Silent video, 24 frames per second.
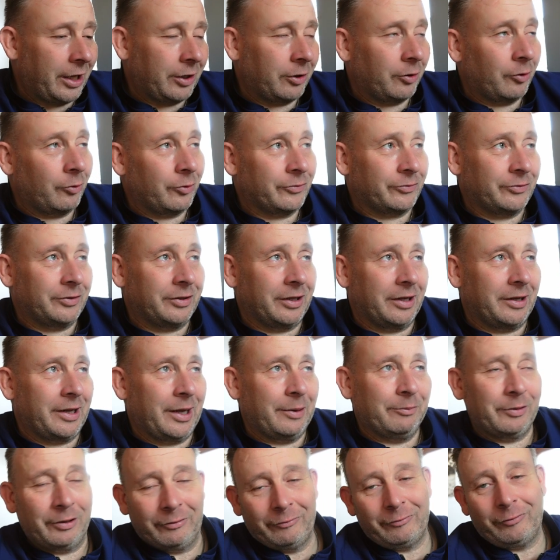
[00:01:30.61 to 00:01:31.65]
I don't know if they
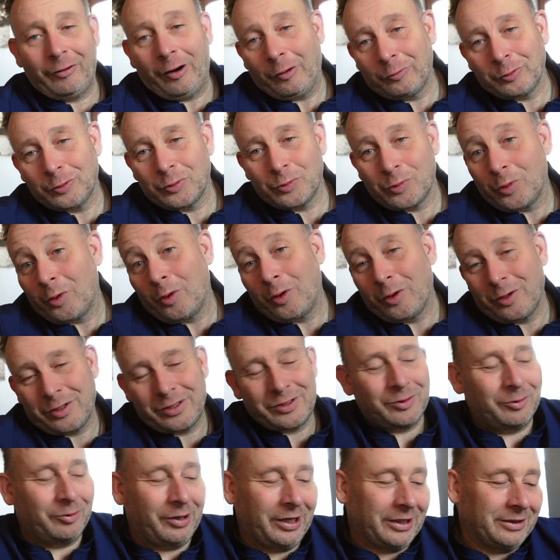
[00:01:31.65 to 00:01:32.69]
named them FARO draw,
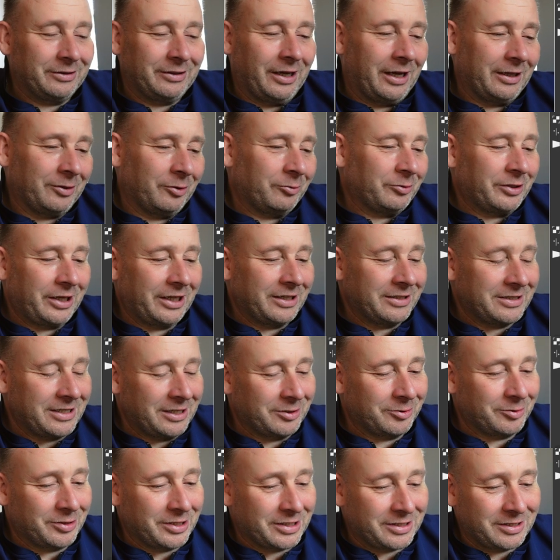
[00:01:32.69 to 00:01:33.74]
so I don't can
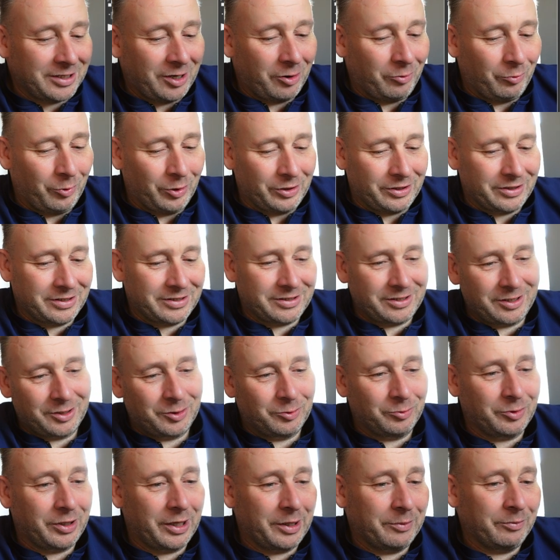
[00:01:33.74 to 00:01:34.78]
tell you this now, what is the
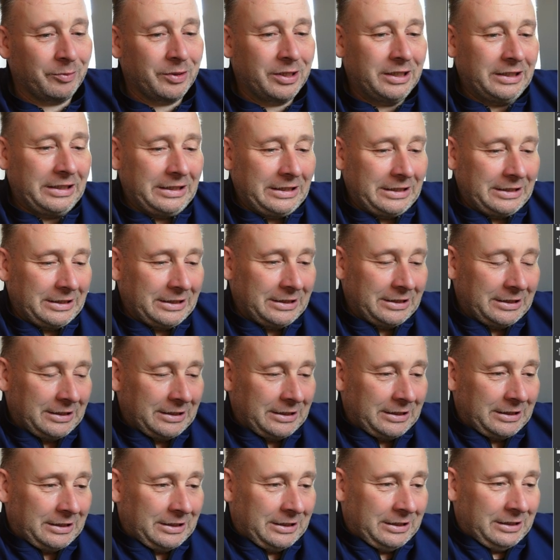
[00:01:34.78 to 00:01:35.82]
new name.
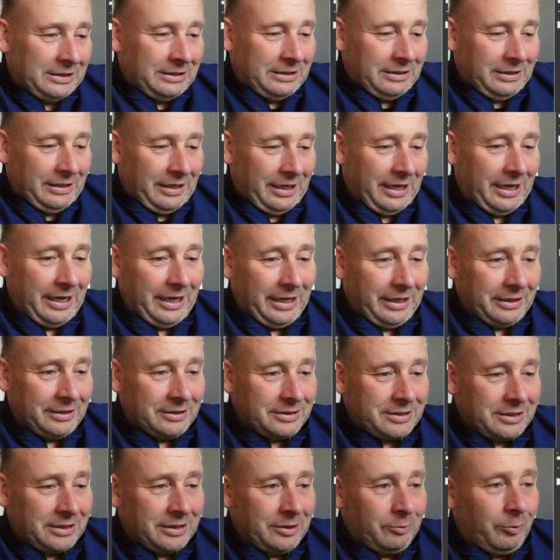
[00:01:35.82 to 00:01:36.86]

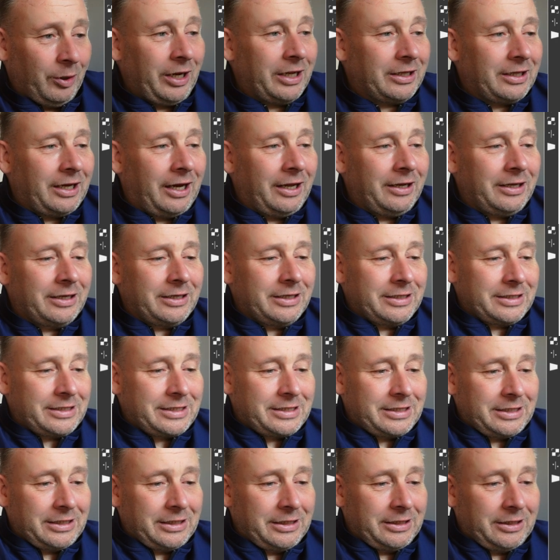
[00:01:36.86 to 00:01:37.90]
And what I done
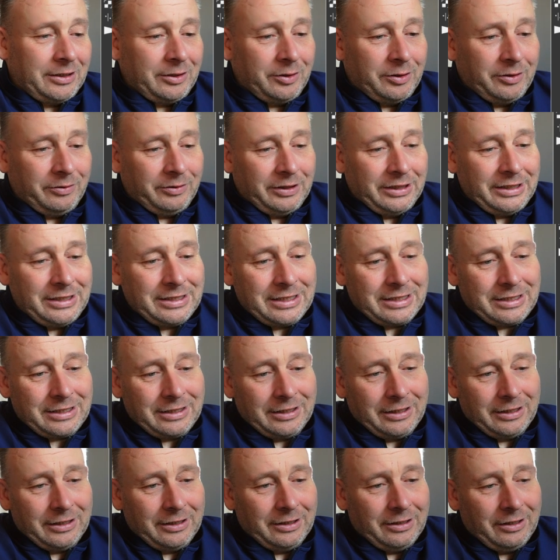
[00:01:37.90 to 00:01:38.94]
is, this
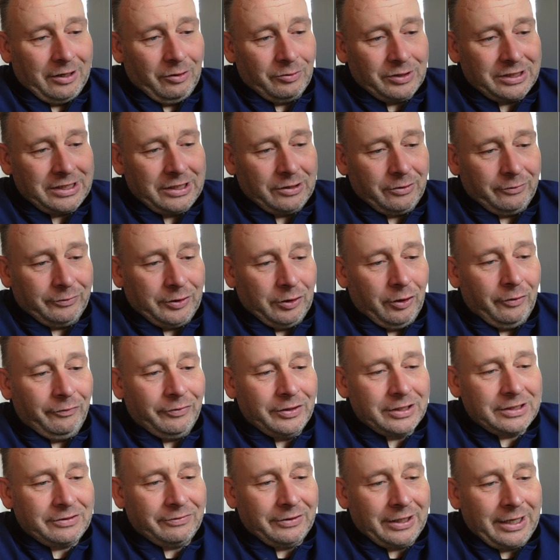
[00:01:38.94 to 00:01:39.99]
is outside of the
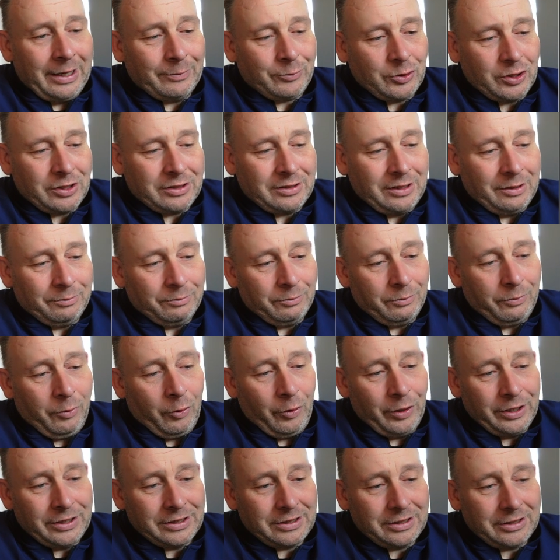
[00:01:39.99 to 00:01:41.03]
office. We capture some
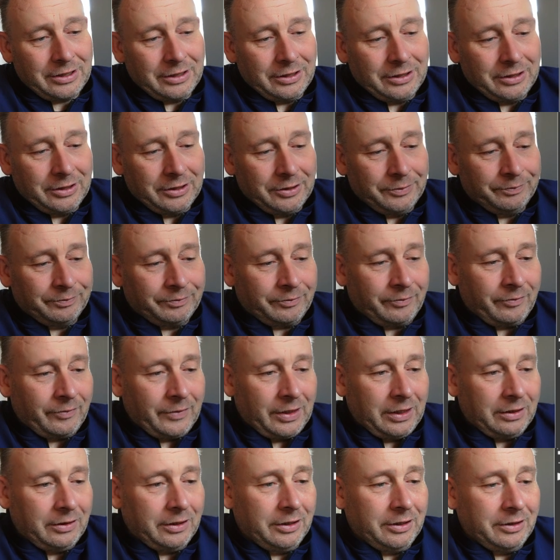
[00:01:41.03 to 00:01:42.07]
points
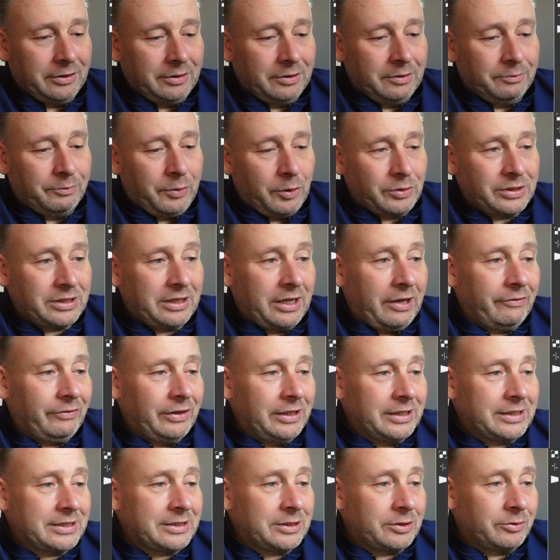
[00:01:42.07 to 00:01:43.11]
in both
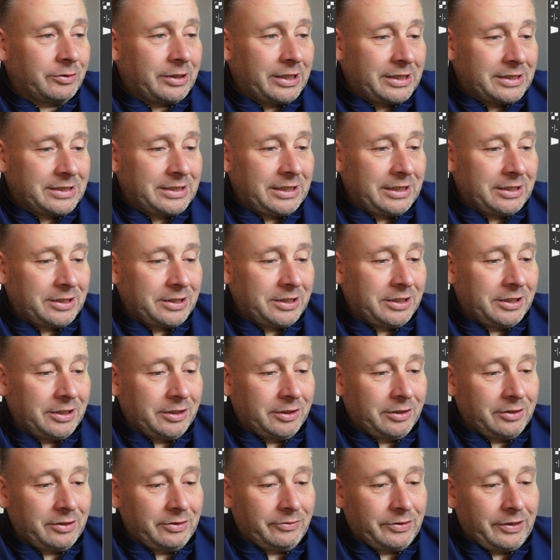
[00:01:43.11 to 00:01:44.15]
levels. You can see it
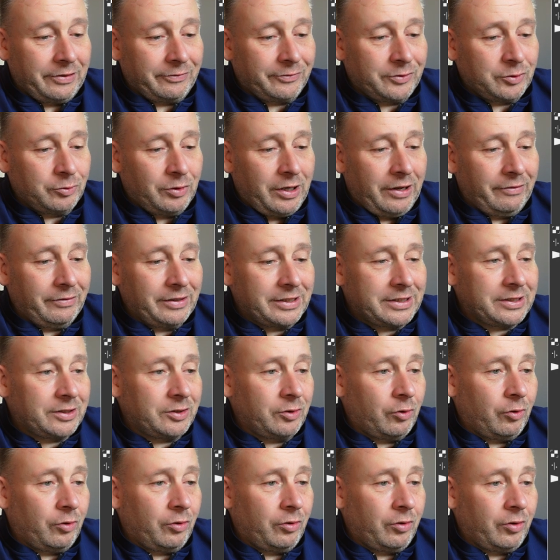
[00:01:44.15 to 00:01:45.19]
here. We have two levels
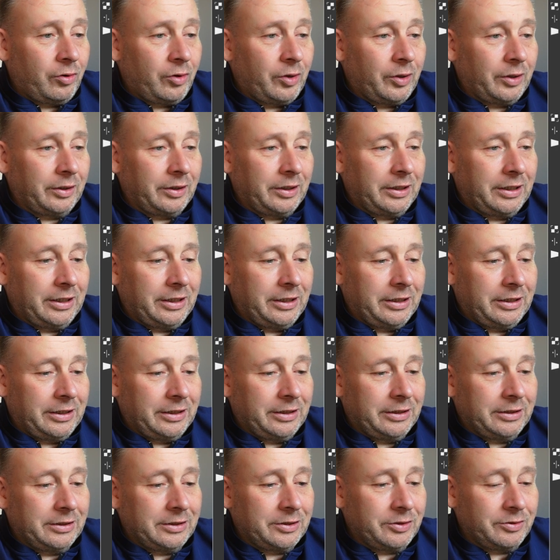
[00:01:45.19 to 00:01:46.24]
door,
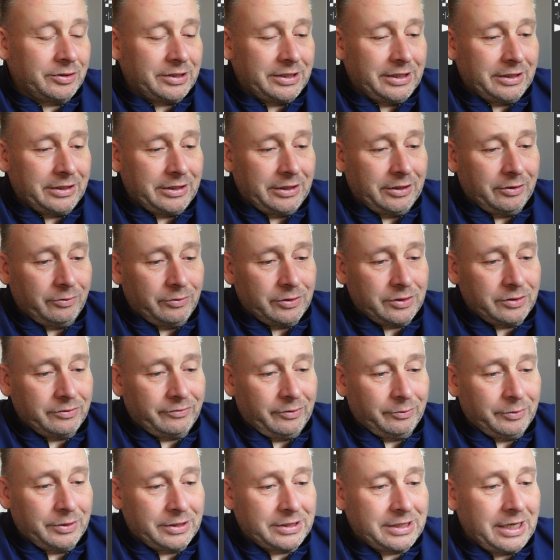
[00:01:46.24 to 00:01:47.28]
and you see it here also
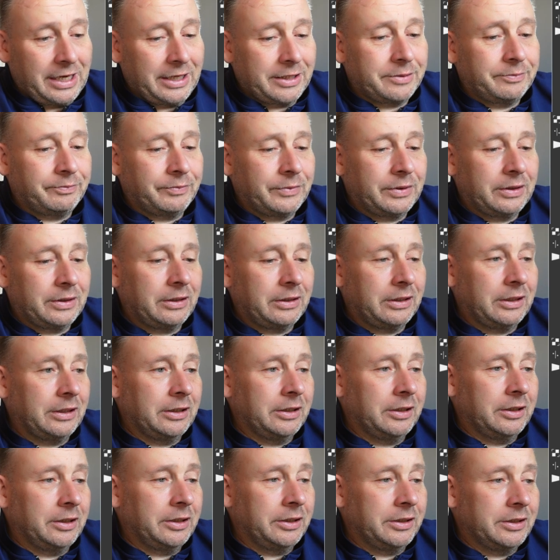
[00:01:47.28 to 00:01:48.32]
from the side.
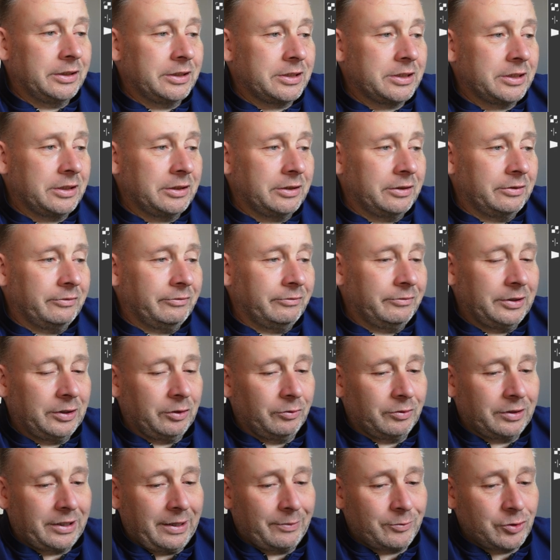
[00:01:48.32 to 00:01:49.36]
And we
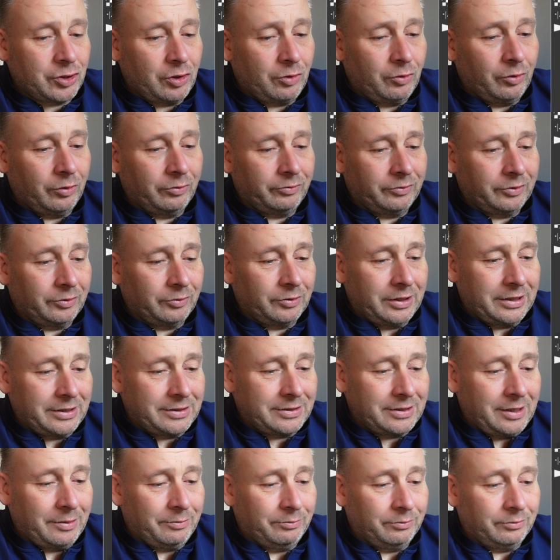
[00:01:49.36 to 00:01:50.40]
don't capture all, only
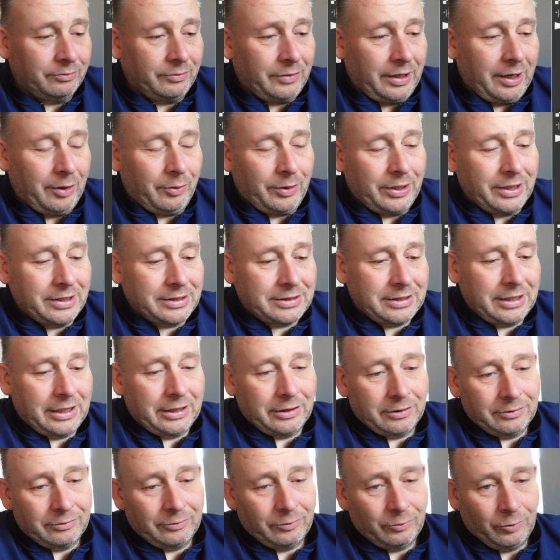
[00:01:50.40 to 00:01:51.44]
some areas
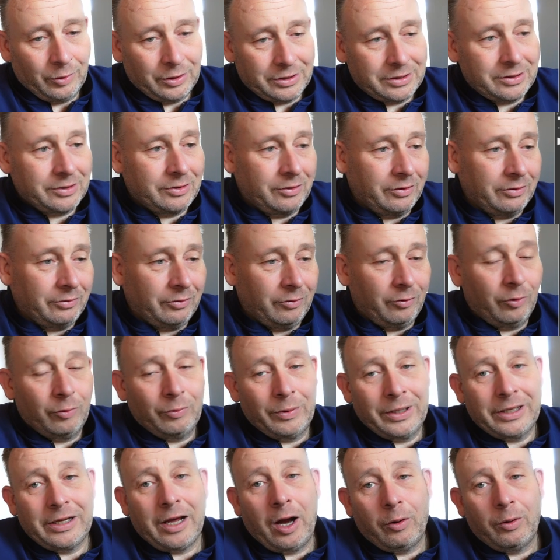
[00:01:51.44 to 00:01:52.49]
and what's
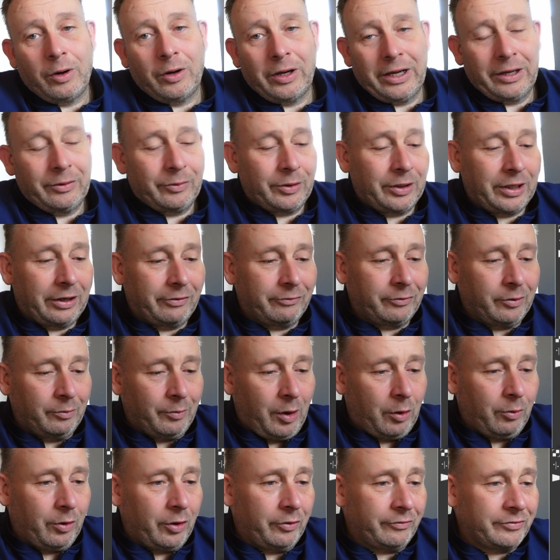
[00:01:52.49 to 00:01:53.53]
over the hour area
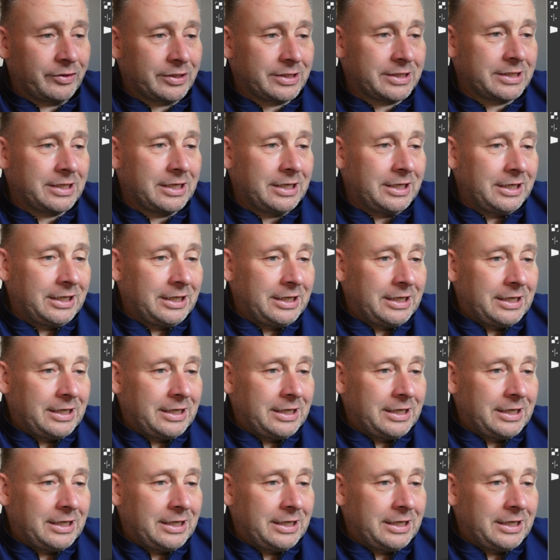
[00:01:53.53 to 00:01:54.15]
from our office.